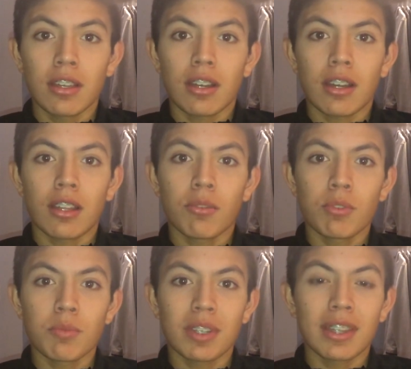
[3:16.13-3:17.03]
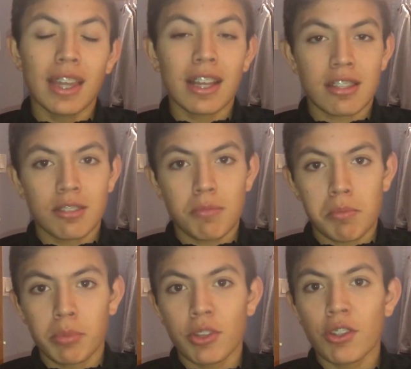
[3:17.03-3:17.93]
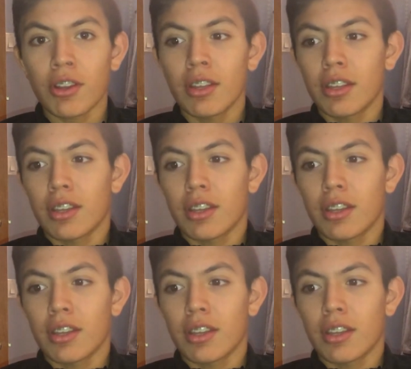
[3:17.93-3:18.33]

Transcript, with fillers: Uh, the reason we did that is because my brother,